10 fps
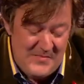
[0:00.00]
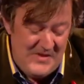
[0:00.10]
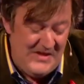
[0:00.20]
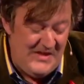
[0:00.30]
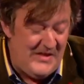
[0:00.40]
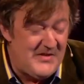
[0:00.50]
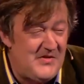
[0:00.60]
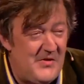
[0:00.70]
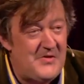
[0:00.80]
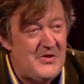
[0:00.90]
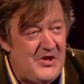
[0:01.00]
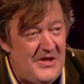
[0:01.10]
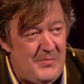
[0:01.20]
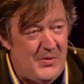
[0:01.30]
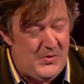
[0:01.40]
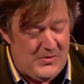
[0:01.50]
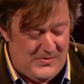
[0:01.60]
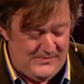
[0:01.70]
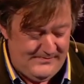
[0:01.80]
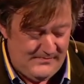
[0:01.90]
me, he is not a cheap
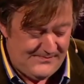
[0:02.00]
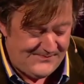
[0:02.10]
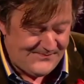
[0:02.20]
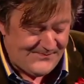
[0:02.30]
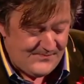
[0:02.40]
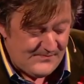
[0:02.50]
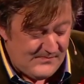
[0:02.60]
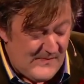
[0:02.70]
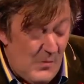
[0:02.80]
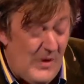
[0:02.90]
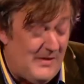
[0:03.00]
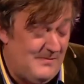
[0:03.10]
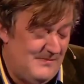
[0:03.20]
whore. Well,